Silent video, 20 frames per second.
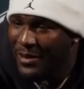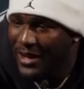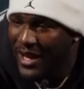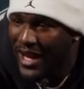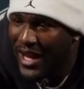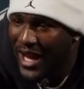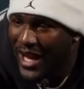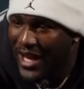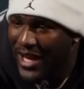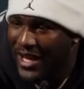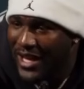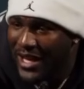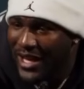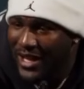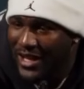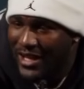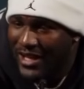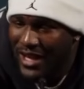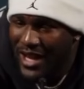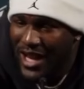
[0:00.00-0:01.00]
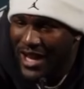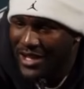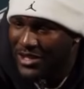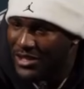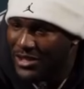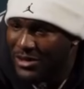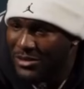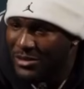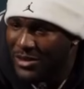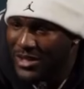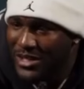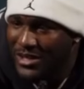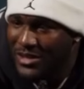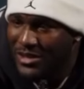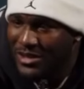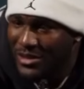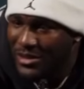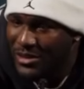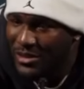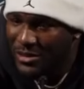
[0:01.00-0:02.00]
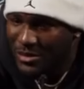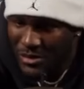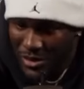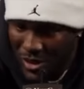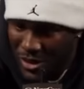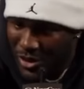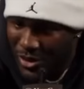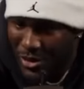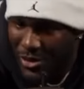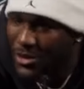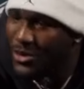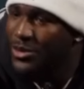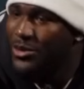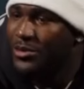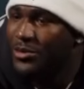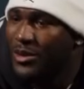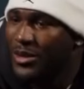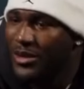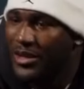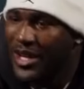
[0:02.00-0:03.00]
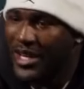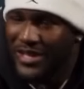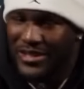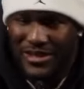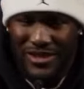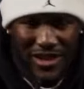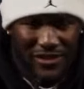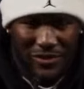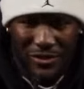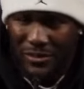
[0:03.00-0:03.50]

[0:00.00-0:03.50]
because they just felt like he's shot. He's got nothing left. He's not the same